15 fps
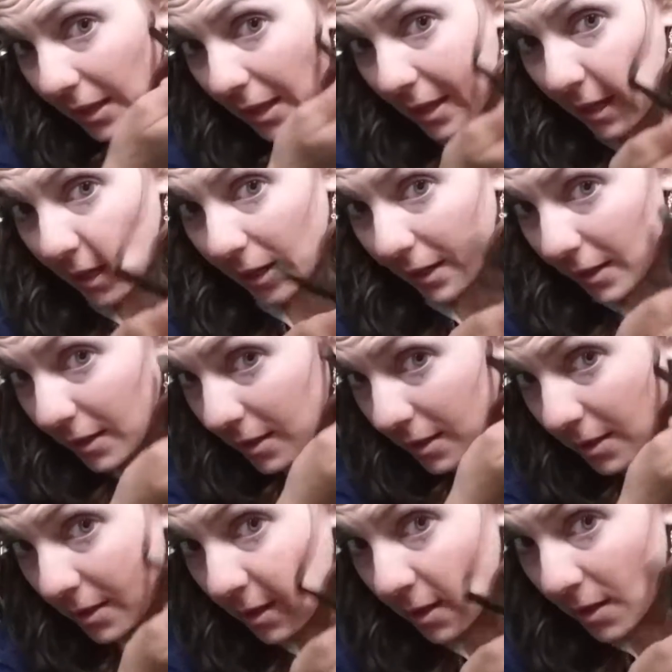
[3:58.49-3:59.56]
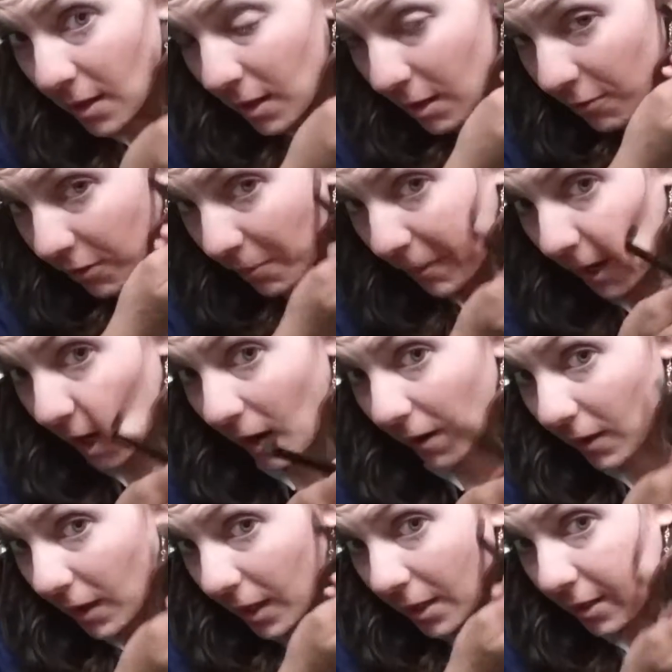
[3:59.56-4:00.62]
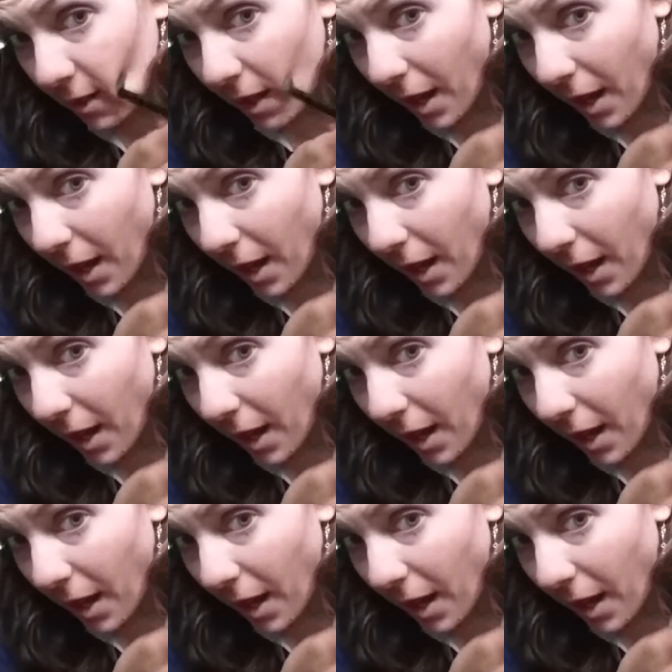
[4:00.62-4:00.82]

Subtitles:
line from my hairline